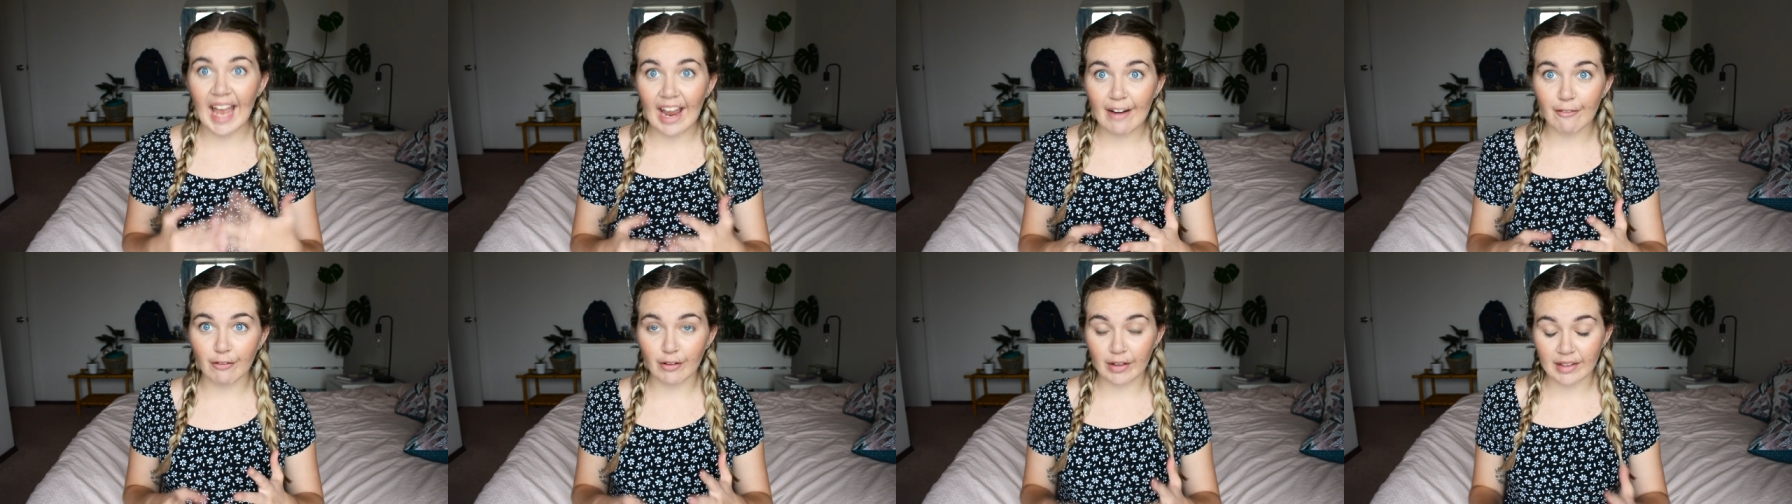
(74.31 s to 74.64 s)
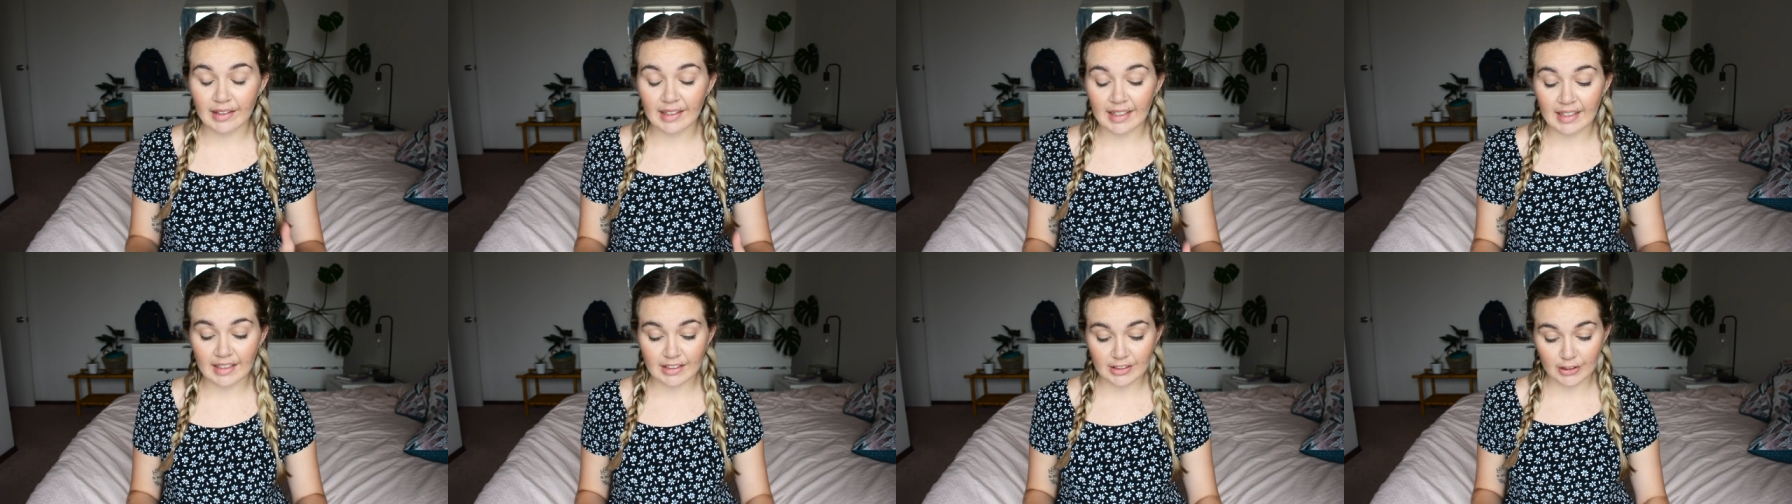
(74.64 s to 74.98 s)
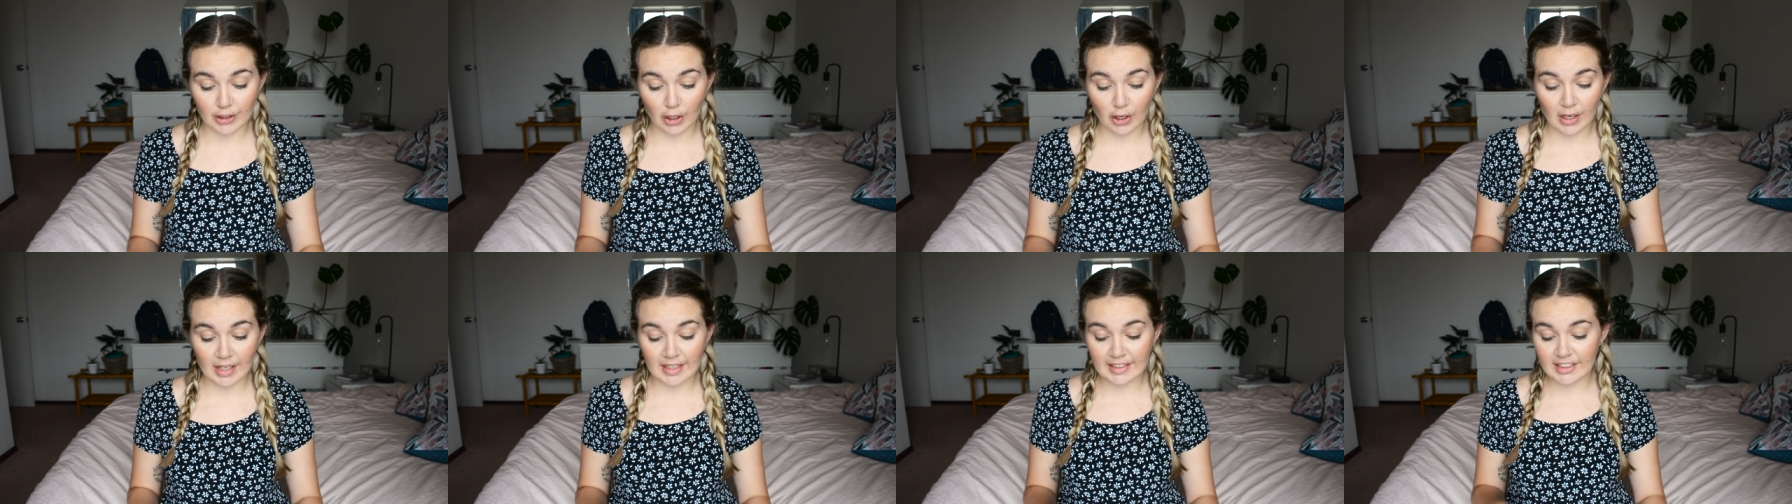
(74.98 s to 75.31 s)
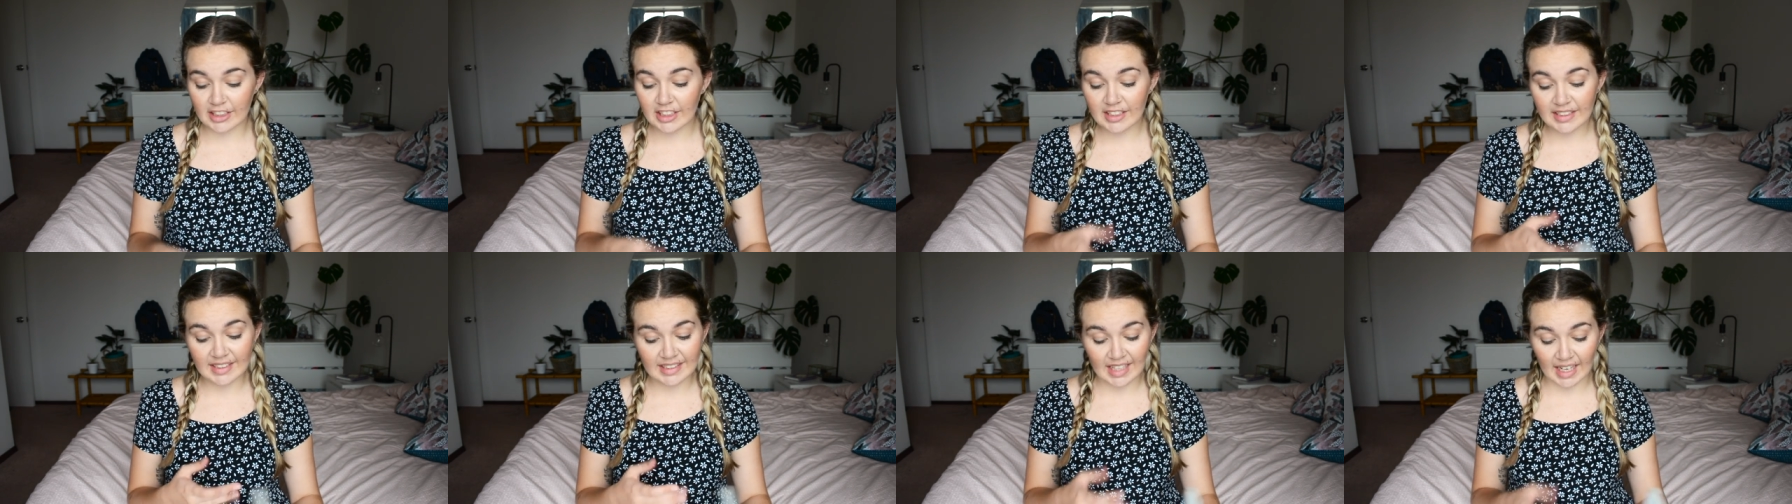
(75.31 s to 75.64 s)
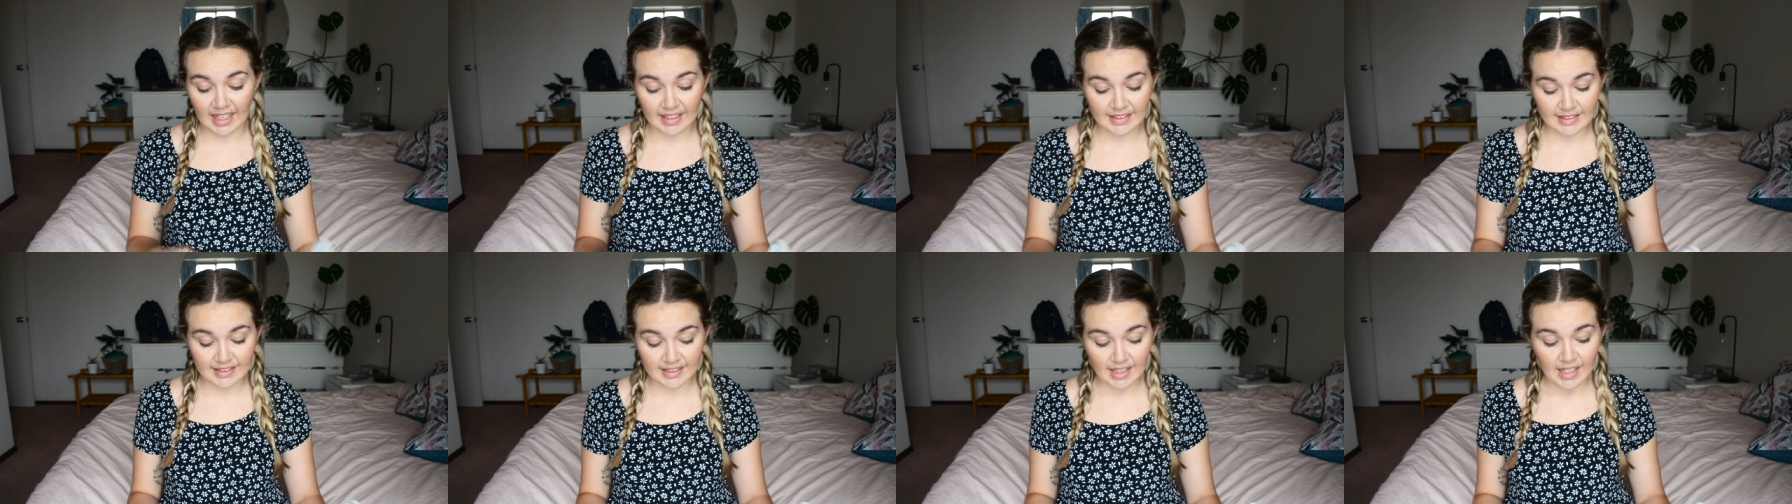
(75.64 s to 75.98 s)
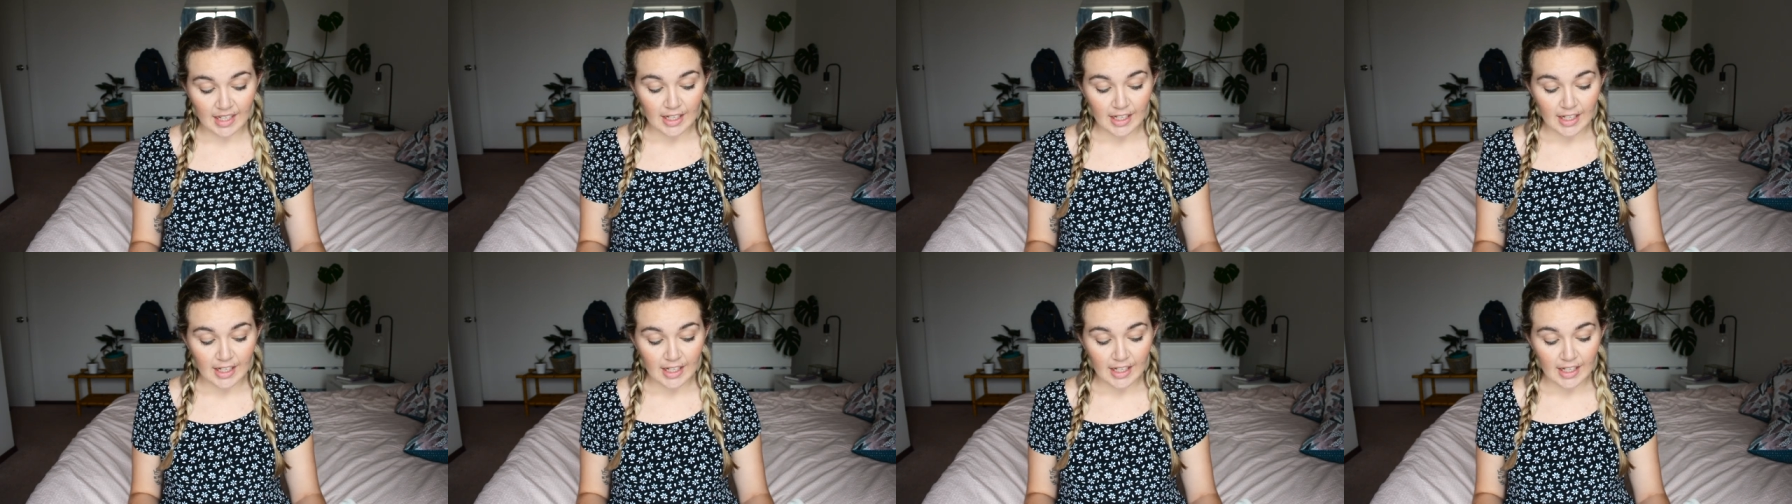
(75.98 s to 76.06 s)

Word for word: everything. So it's just nuts.